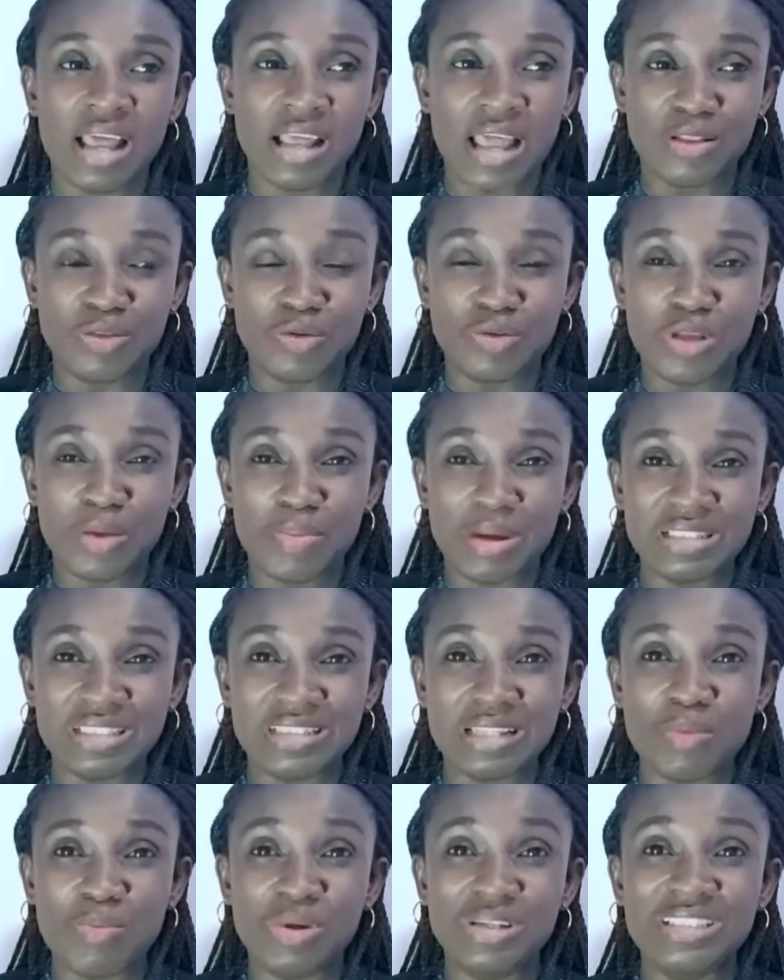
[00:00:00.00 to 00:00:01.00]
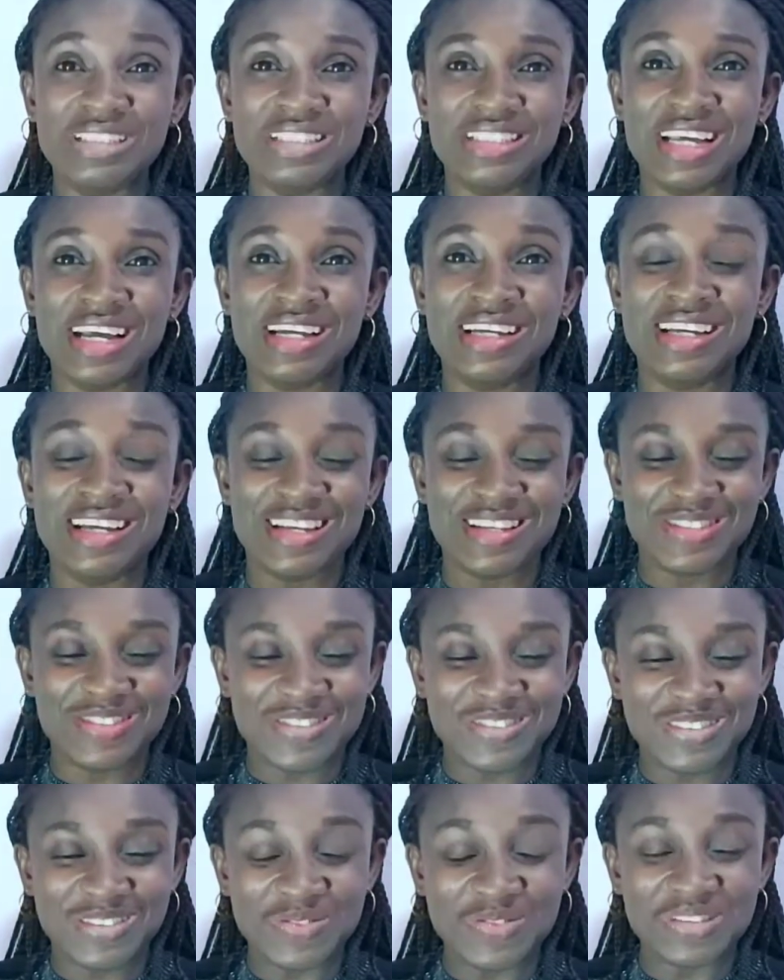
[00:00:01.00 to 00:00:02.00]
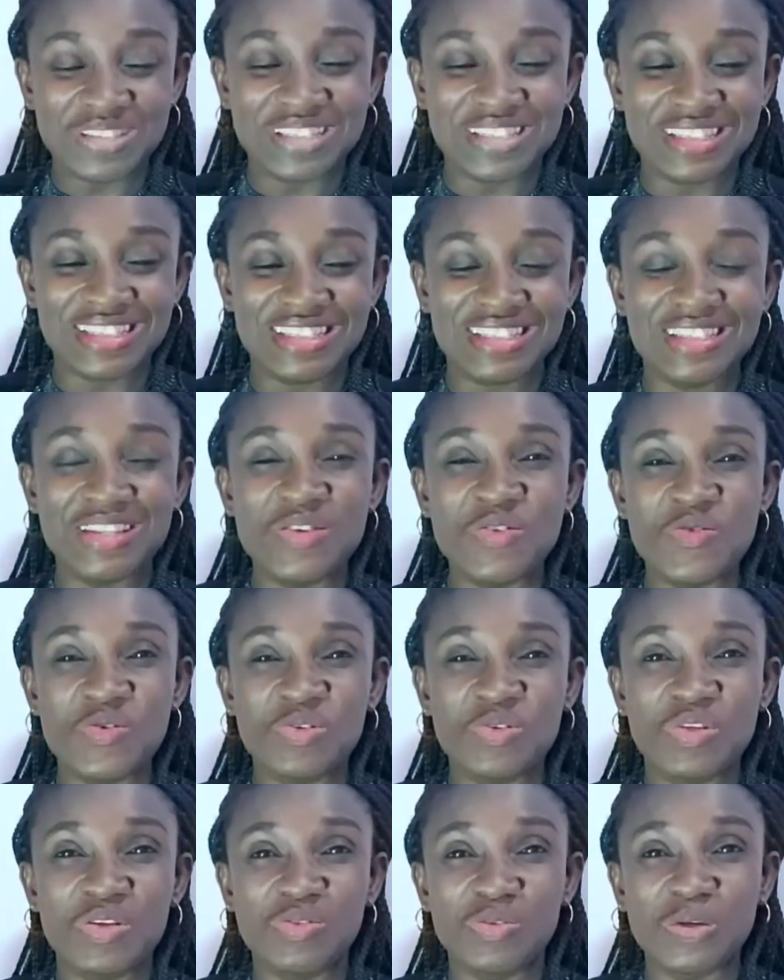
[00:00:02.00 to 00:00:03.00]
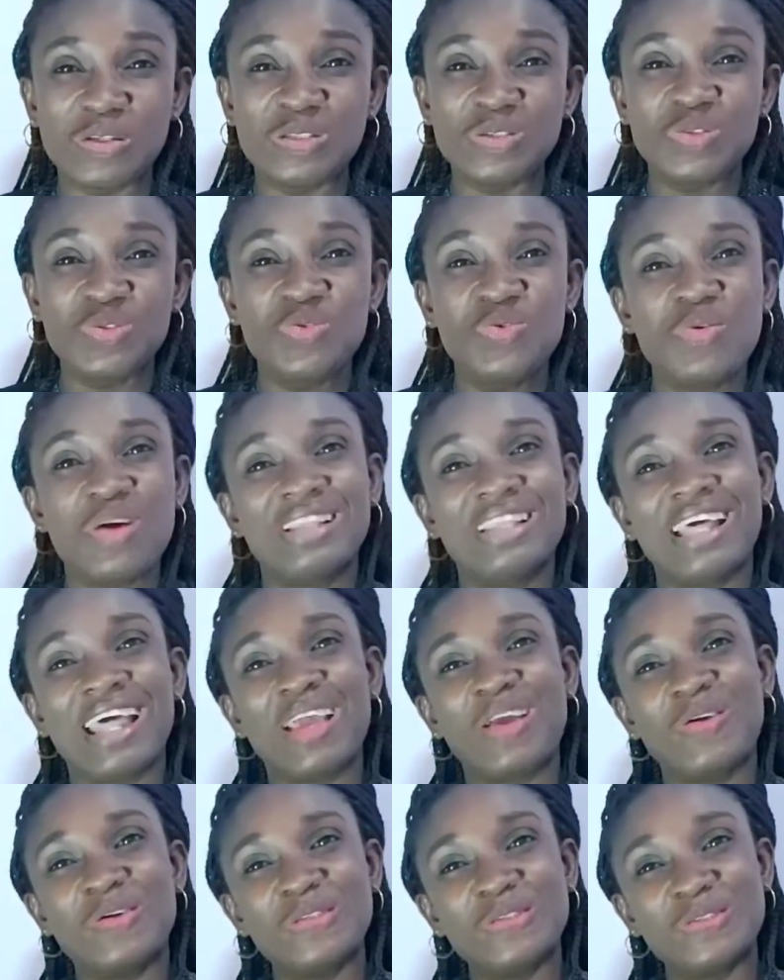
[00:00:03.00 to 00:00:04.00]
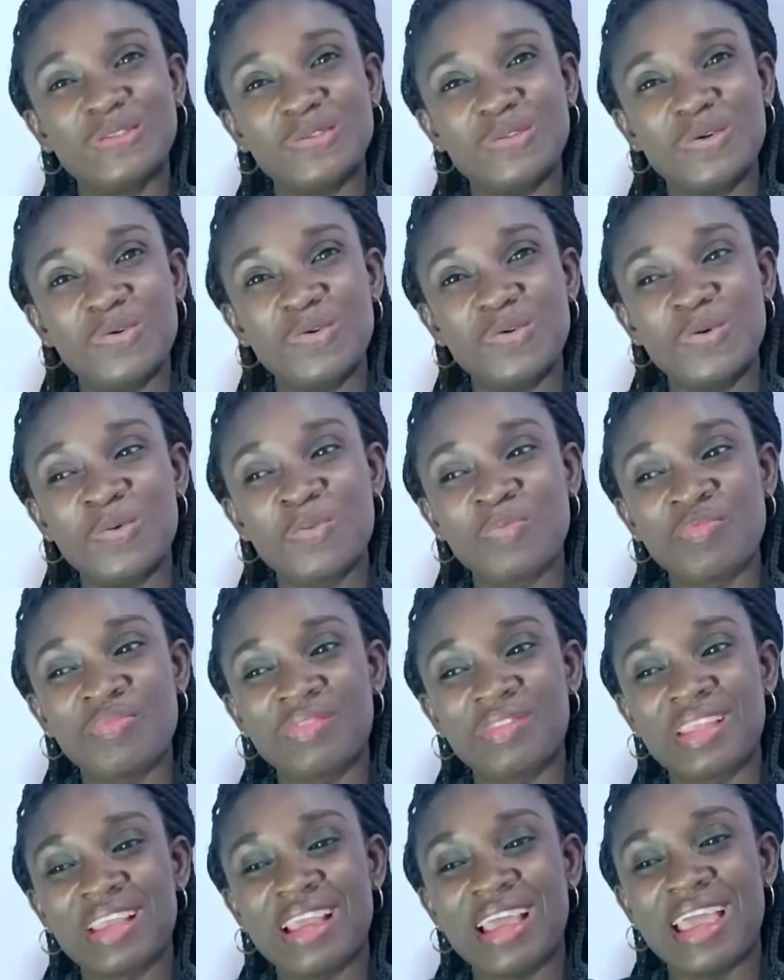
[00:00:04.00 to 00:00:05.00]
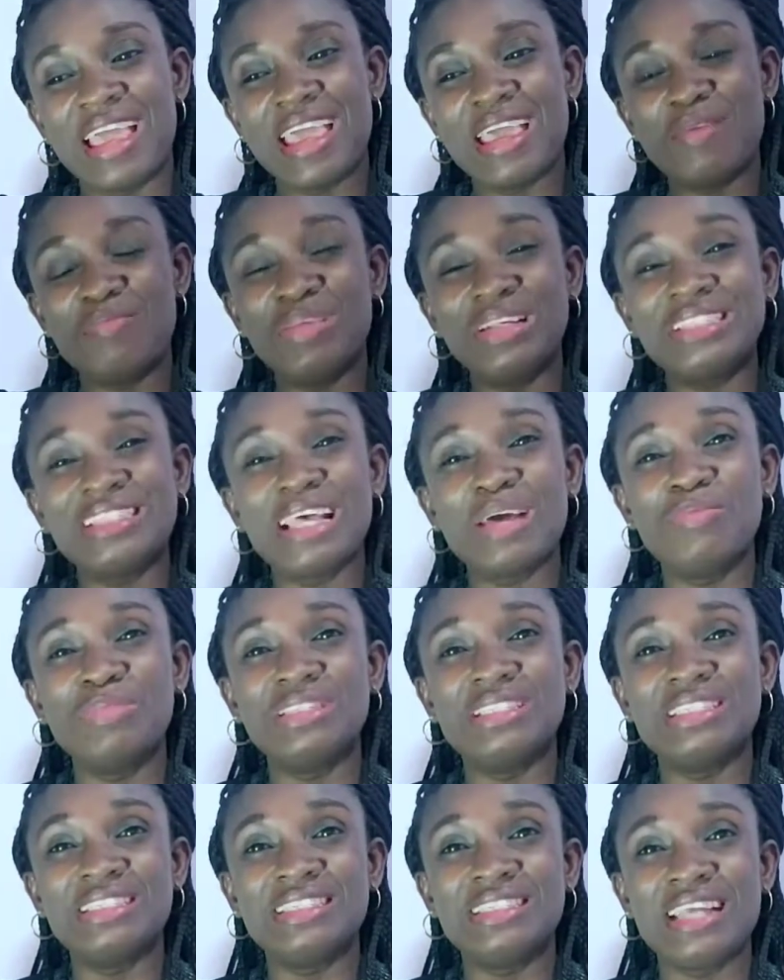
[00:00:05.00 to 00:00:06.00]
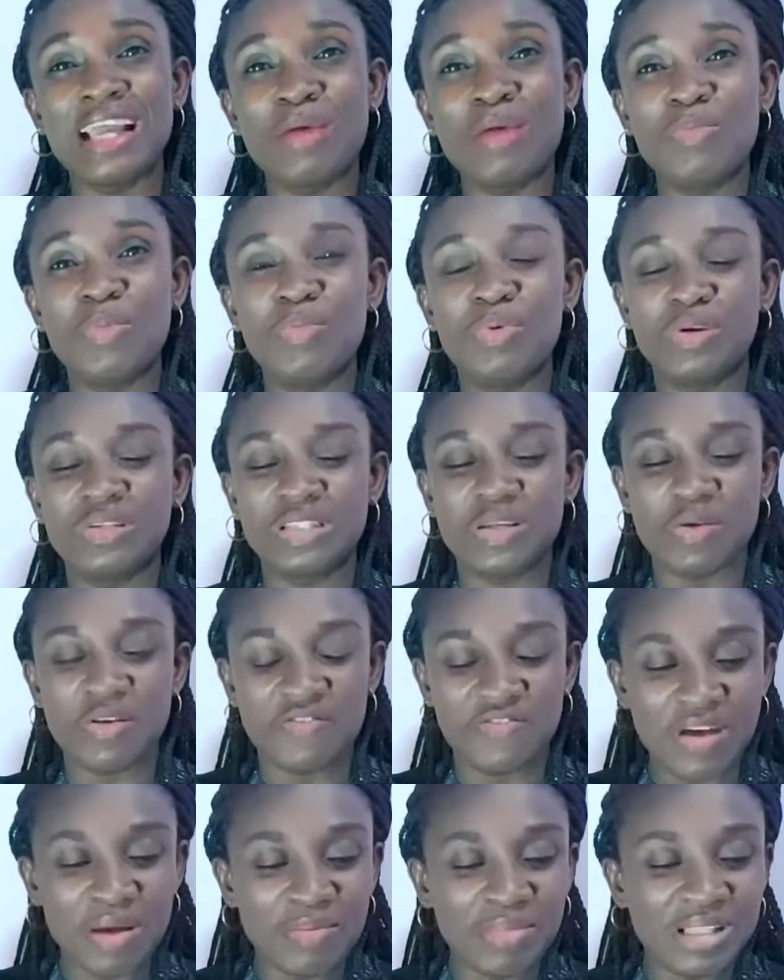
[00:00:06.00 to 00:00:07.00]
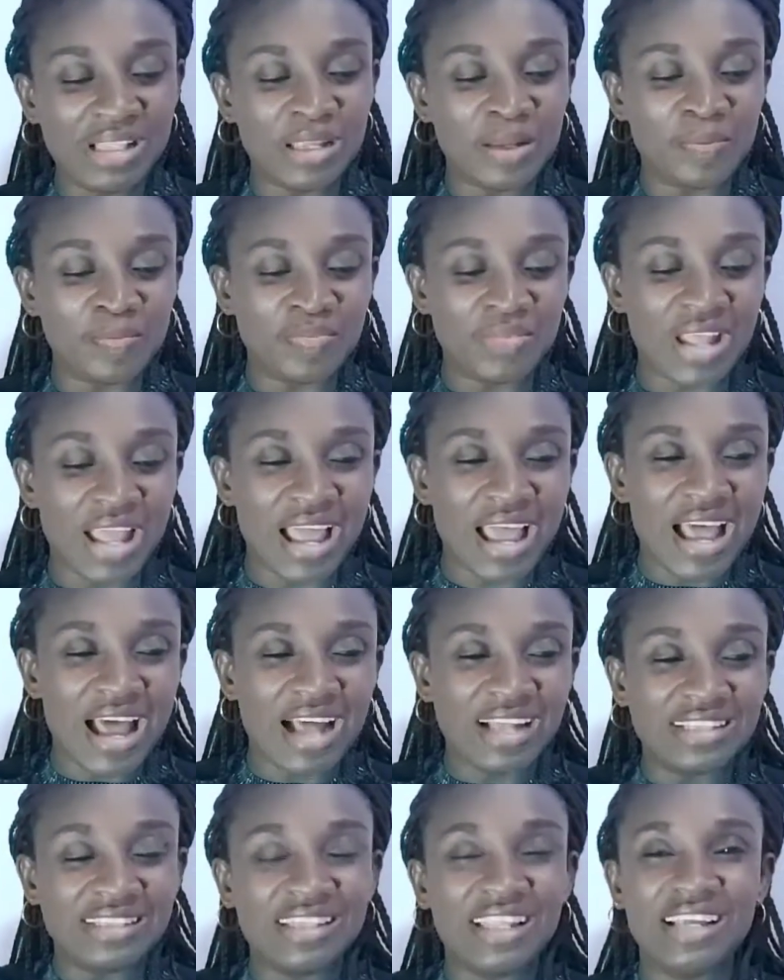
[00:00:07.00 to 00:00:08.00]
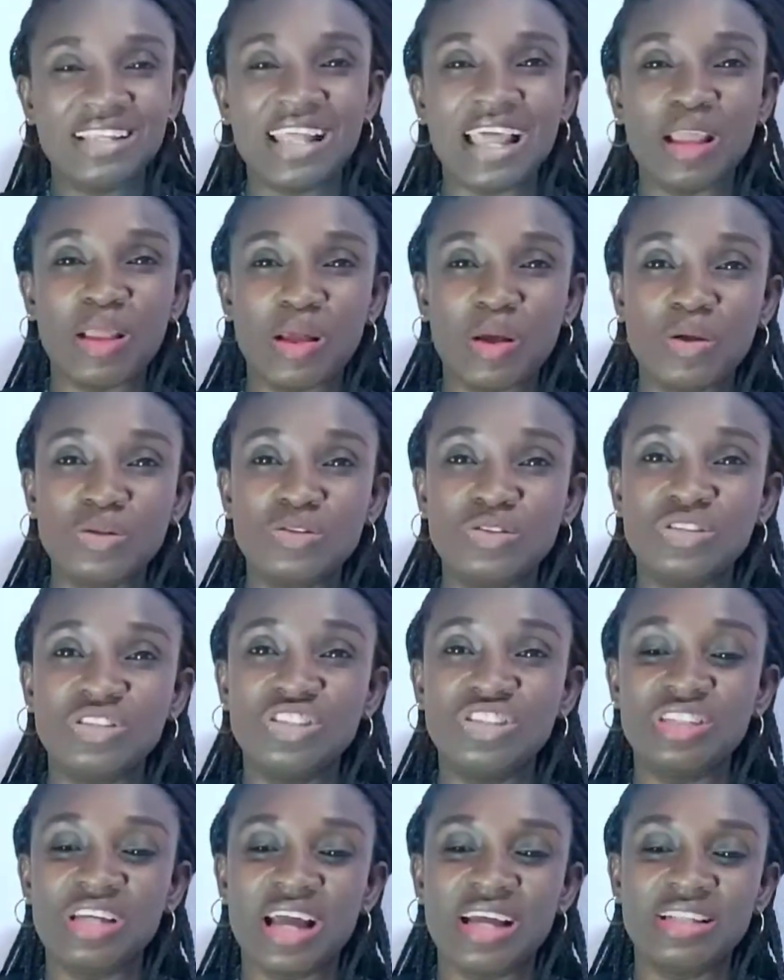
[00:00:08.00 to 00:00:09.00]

told you about Sister Moitia. So it was through her that I got to know Mr. and Mrs. Yamu, because they were family. And then I got to teach